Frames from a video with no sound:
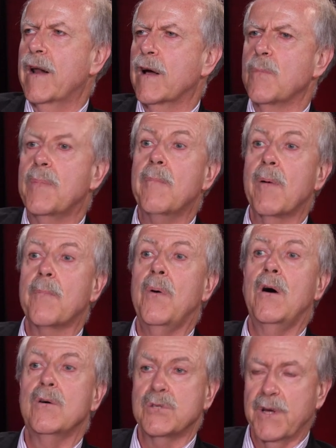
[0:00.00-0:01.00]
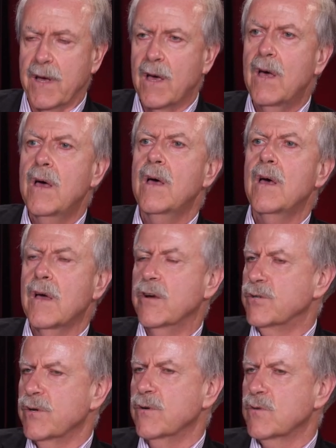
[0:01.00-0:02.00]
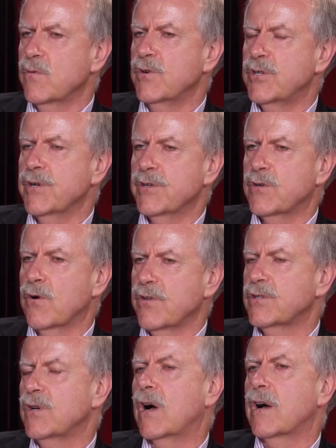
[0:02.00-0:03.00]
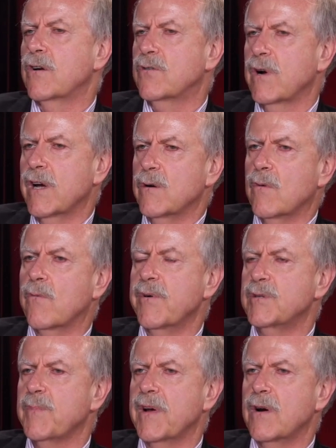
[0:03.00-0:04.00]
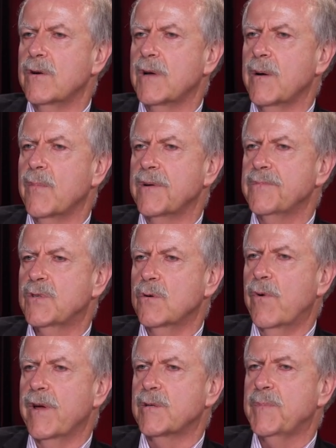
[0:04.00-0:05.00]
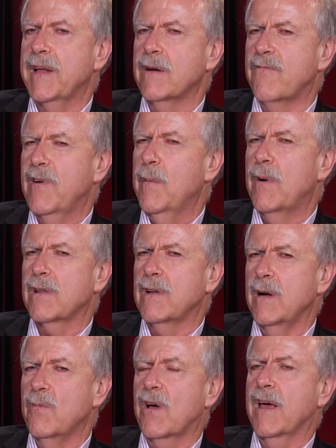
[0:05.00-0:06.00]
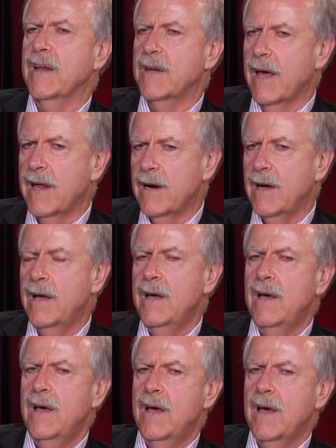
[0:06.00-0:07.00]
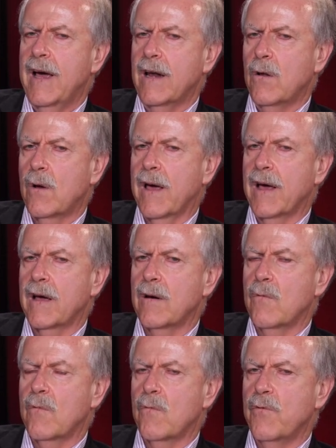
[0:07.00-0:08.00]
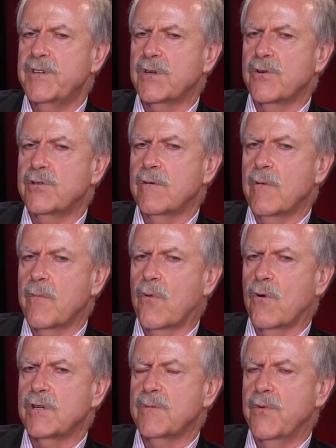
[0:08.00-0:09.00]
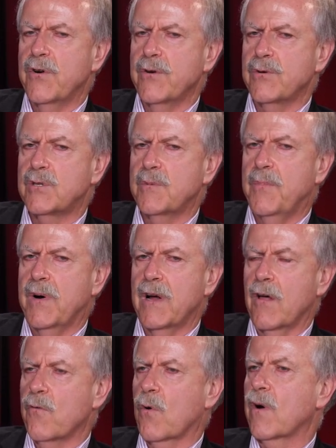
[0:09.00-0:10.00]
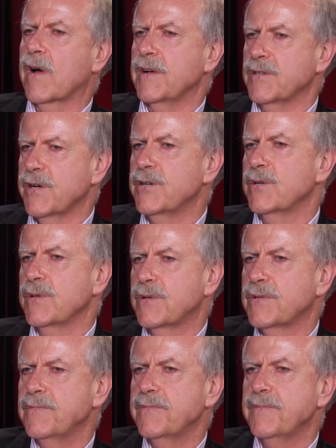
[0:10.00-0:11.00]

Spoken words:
writing on public policy issues, which is sort of the stock and trade of what we spend our time on. So we spend a fair amount of time looking at data and looking at research and reports produced by other organizations.